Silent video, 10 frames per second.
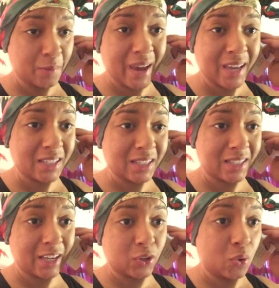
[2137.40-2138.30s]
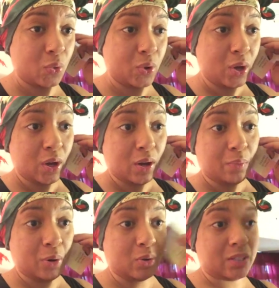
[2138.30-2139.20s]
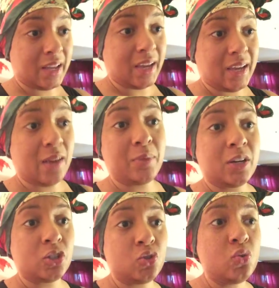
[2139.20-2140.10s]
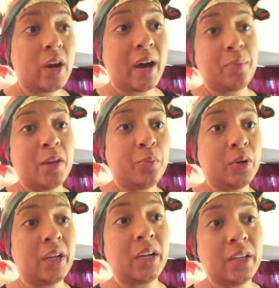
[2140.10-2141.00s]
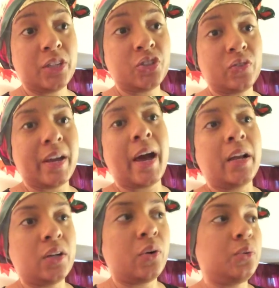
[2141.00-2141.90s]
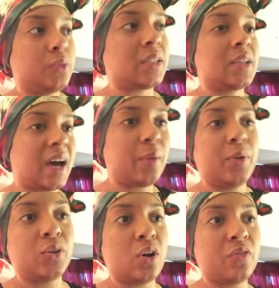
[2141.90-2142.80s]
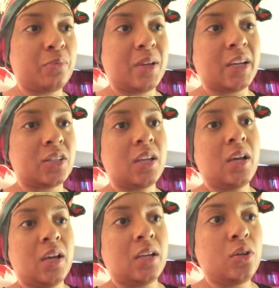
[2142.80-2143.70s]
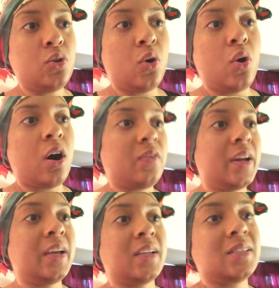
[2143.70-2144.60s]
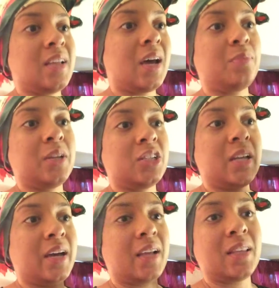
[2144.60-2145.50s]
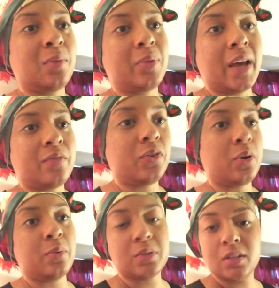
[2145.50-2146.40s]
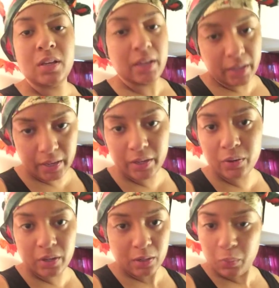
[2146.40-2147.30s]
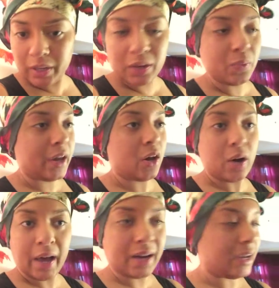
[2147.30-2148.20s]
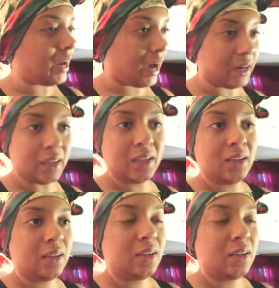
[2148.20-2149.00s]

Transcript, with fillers: my ancestor said, don't post that yet because you got people in the industry I know that's copying off of me. That's you know already established. They got their platforms in a in a wicked way or how they got it